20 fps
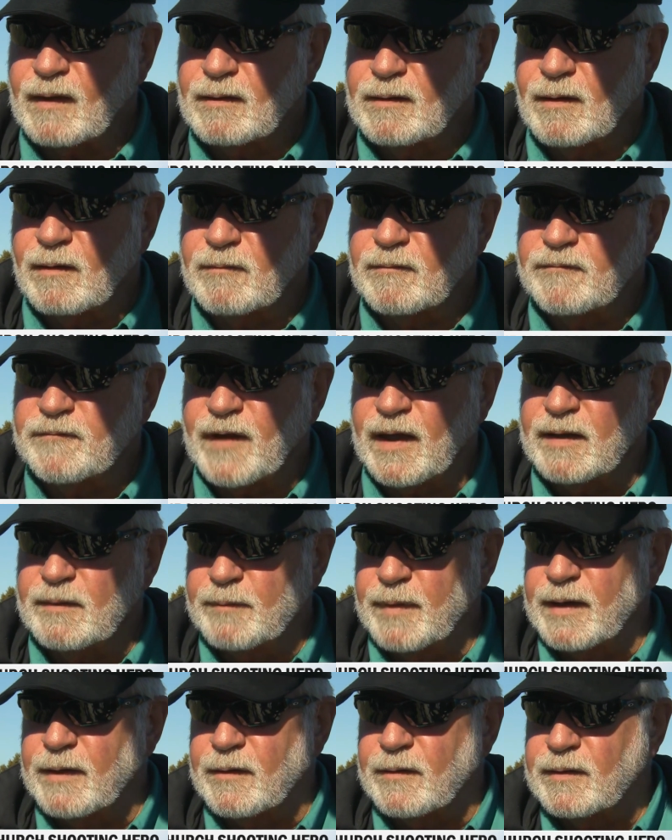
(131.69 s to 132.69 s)
know, fake
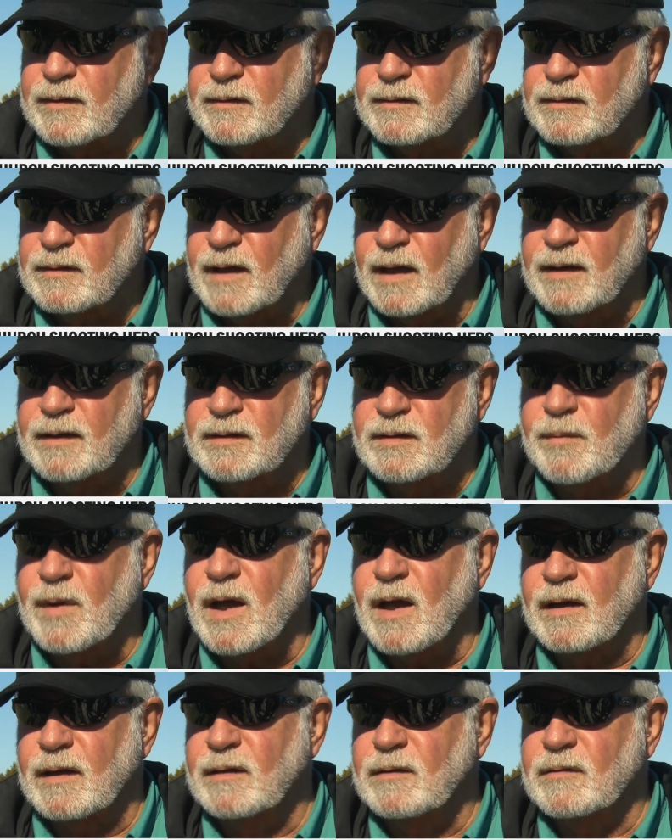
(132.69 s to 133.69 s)
beard and a
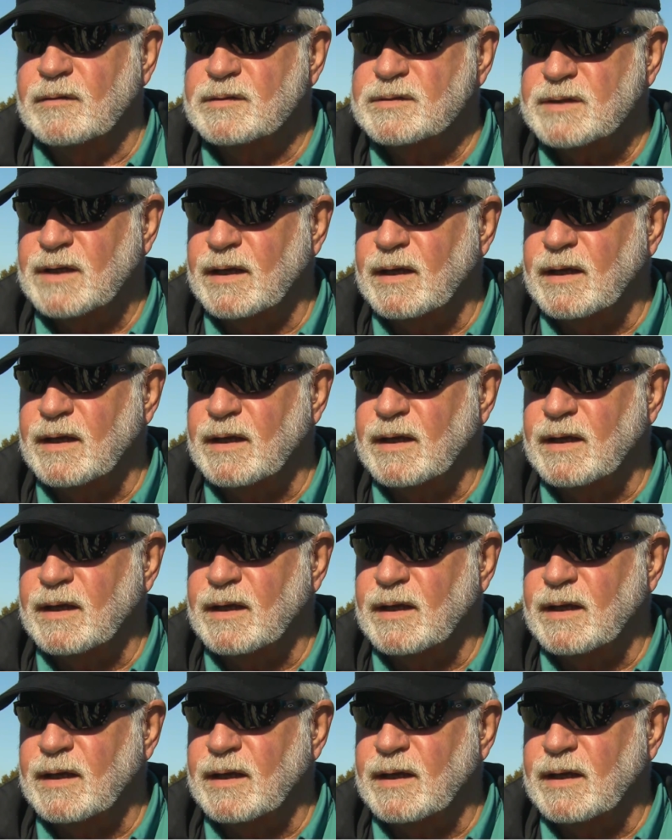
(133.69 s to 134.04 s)
toboggan on his